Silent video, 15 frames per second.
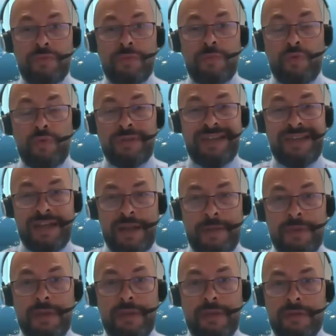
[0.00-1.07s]
to a more
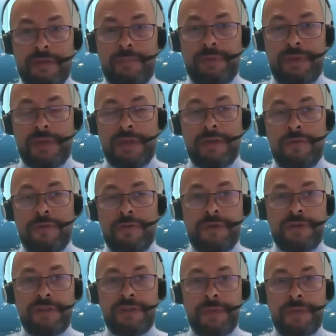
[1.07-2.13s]
dynamic planning of
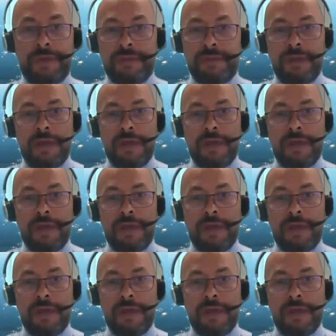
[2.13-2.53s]
the airspace.